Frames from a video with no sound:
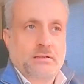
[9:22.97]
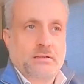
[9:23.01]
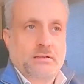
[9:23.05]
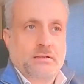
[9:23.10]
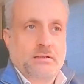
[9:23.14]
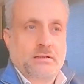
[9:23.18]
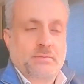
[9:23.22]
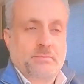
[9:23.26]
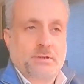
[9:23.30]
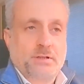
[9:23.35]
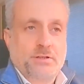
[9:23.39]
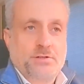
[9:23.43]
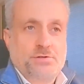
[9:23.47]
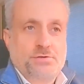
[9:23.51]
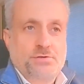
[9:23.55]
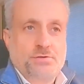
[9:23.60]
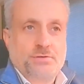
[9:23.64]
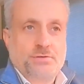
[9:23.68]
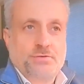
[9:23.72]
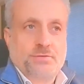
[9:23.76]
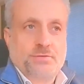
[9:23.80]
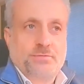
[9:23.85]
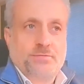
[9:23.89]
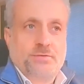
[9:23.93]
And I
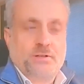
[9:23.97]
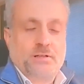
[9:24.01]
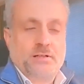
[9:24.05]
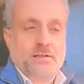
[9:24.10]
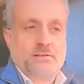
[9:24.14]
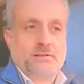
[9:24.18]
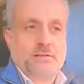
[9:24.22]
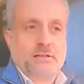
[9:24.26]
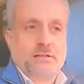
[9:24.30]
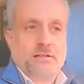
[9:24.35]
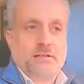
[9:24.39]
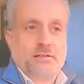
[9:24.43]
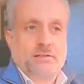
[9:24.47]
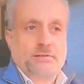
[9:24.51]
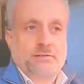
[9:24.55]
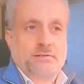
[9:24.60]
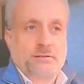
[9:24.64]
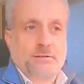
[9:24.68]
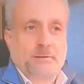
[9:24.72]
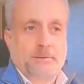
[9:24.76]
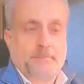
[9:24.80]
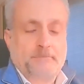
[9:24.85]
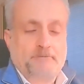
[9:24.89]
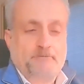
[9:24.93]
mentioned the fact that
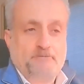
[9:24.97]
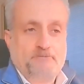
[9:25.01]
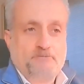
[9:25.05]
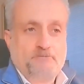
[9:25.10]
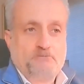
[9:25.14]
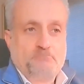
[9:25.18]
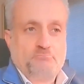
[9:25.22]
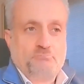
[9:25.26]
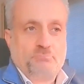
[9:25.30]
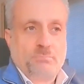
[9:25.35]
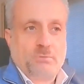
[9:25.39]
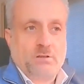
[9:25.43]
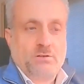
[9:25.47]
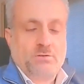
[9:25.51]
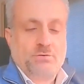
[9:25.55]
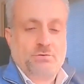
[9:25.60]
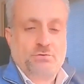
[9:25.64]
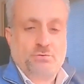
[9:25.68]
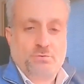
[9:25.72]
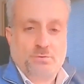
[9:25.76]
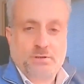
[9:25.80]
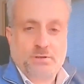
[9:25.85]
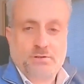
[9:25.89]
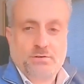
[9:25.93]

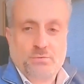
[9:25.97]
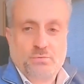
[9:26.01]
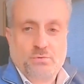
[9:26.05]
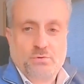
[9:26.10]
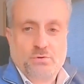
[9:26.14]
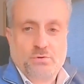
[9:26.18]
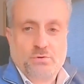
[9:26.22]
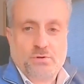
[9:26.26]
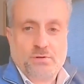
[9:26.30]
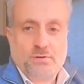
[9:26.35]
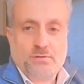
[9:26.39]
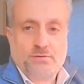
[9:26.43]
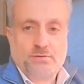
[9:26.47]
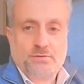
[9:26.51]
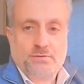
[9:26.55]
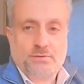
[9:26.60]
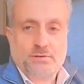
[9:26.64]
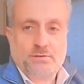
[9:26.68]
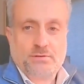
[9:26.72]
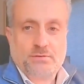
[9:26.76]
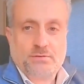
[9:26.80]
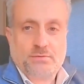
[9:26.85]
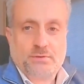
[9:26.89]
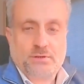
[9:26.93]
during the war,
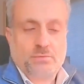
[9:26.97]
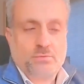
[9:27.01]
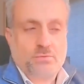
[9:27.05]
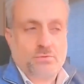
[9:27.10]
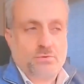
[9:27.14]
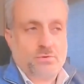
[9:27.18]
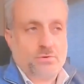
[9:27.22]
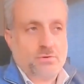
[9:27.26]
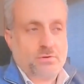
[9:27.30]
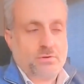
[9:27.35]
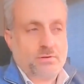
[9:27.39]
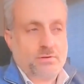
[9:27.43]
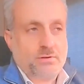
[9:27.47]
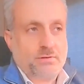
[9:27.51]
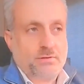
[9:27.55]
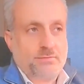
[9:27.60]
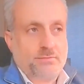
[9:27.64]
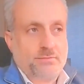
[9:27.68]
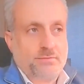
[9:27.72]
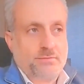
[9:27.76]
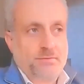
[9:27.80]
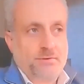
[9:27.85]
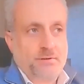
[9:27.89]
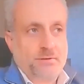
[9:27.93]
during the Great War
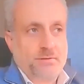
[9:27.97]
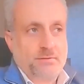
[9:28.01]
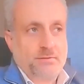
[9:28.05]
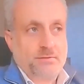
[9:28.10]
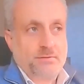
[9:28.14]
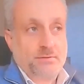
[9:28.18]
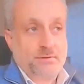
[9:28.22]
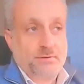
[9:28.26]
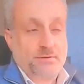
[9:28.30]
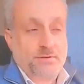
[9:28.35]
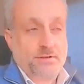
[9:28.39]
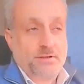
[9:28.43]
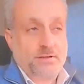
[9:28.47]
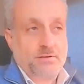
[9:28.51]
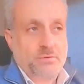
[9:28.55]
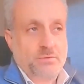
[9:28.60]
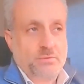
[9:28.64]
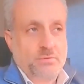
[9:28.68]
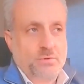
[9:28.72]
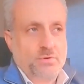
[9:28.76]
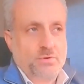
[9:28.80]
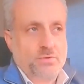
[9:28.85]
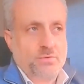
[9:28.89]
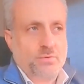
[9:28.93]
of the
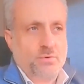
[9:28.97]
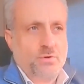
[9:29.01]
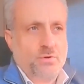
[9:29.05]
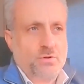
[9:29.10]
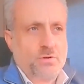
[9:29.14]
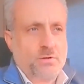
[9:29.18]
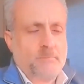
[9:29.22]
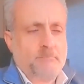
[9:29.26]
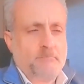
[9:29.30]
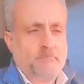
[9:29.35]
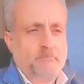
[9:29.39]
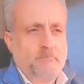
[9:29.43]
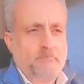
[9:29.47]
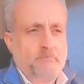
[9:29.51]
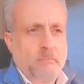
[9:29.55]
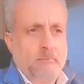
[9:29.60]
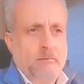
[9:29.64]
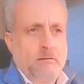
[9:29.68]
Second World War,